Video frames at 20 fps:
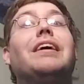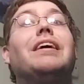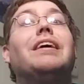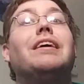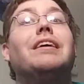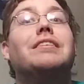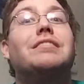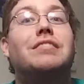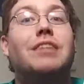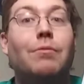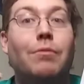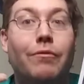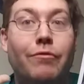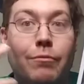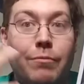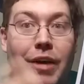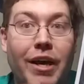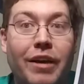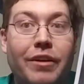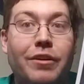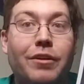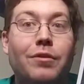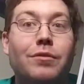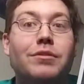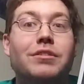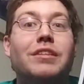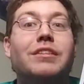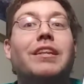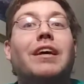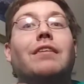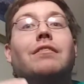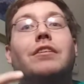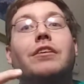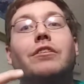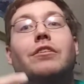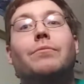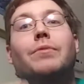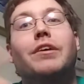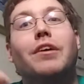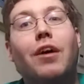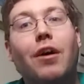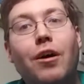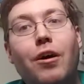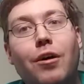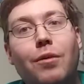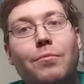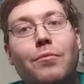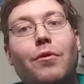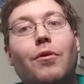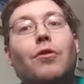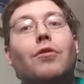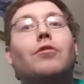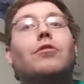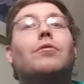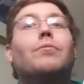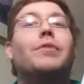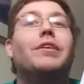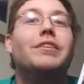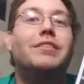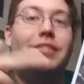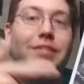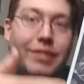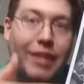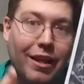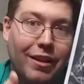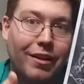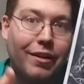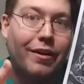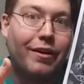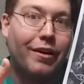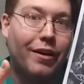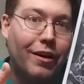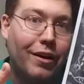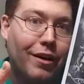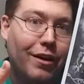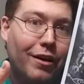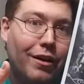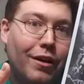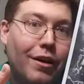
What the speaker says: is someone from Echoes, and that would either be Alm or it would be Celica.